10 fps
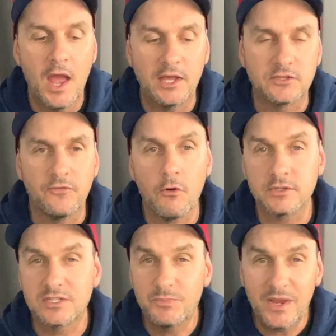As far
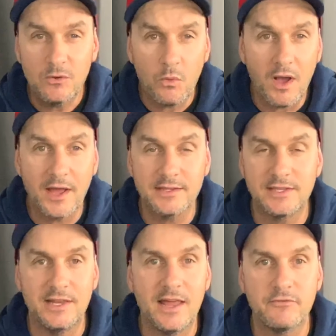as speed wise,
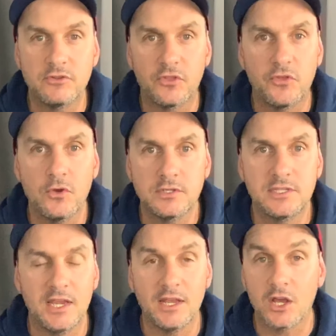11 to
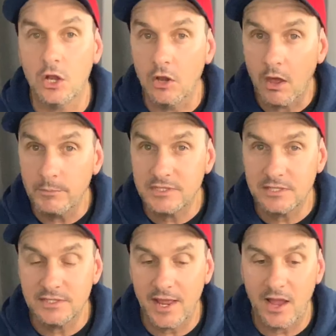13
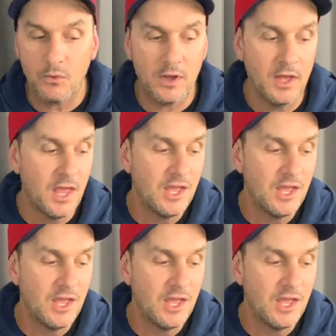kilometers an hour.